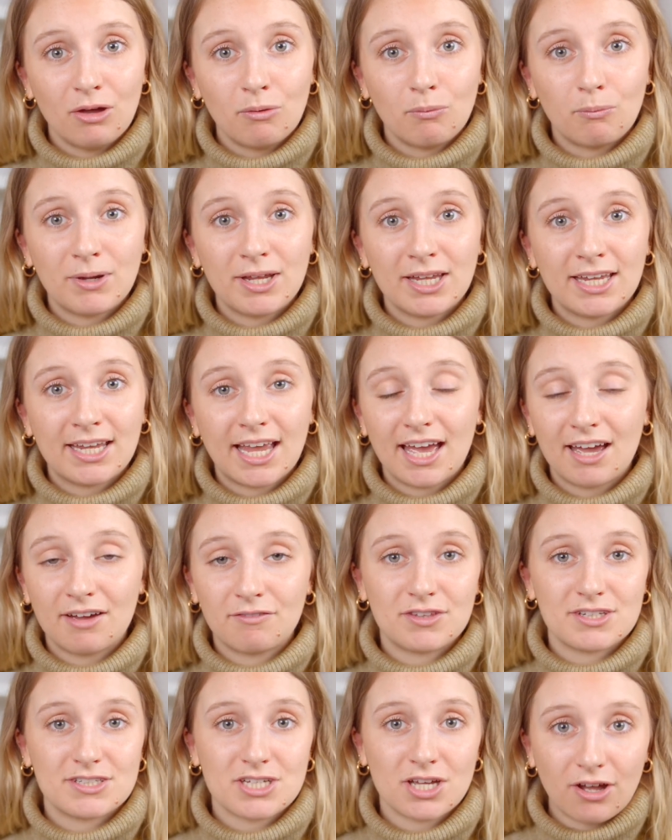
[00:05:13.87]
we
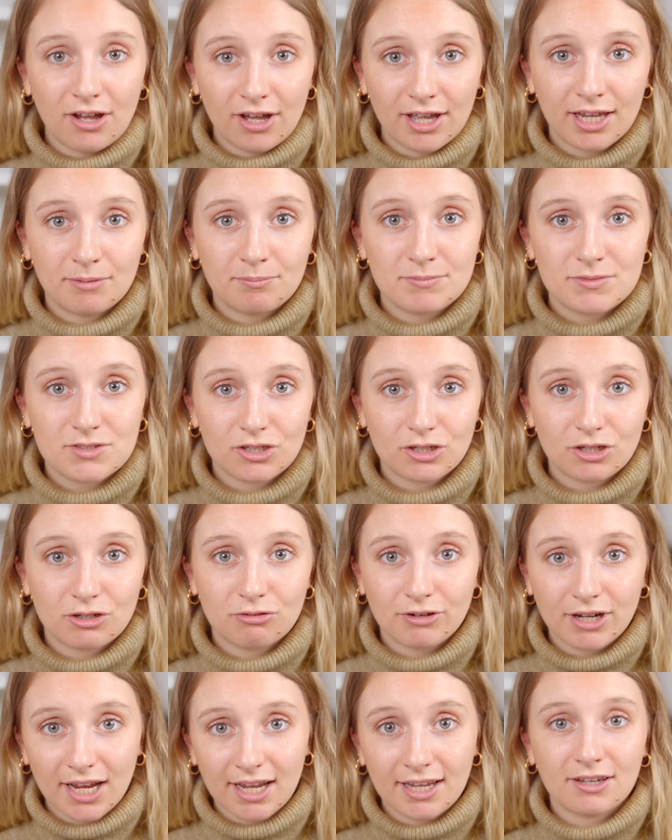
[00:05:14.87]
have the time to
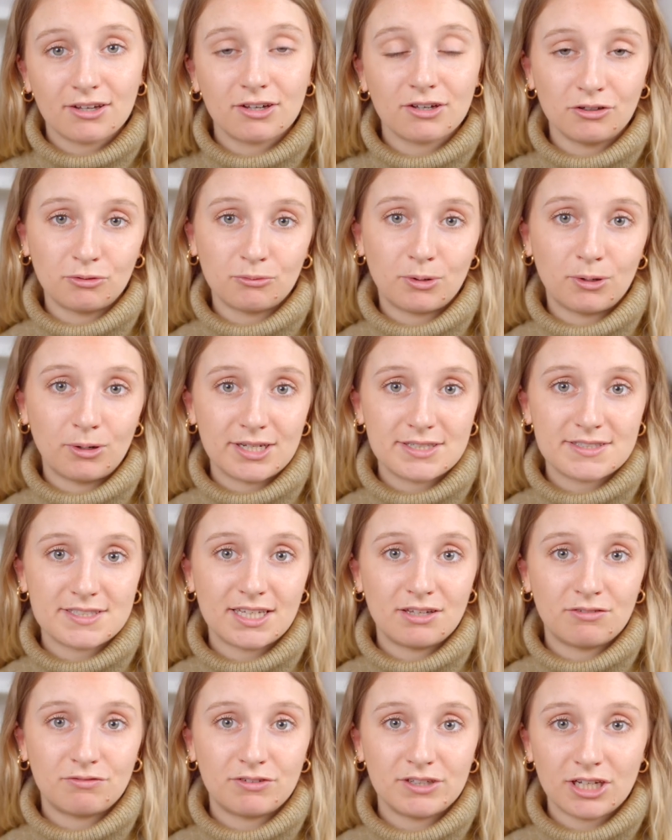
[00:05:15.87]
create good
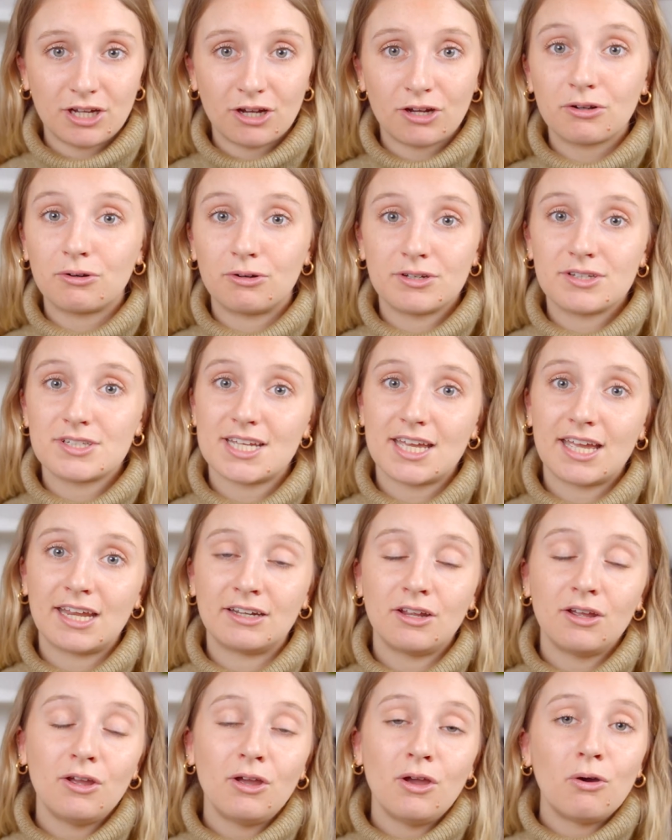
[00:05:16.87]
quality video content.